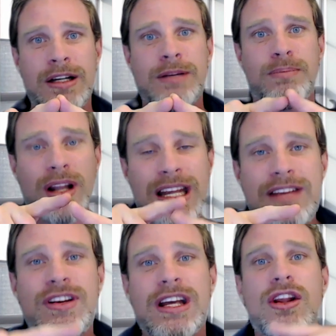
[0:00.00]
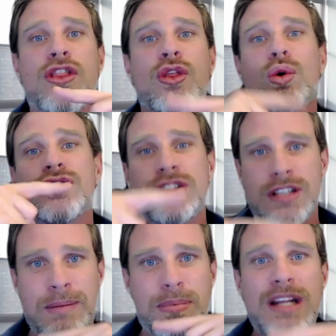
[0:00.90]
believing, and the thoughts
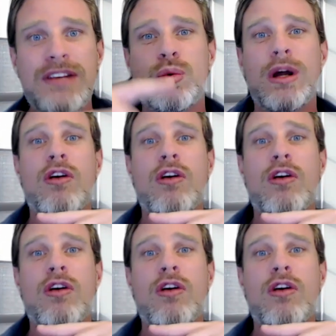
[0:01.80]
and beliefs we are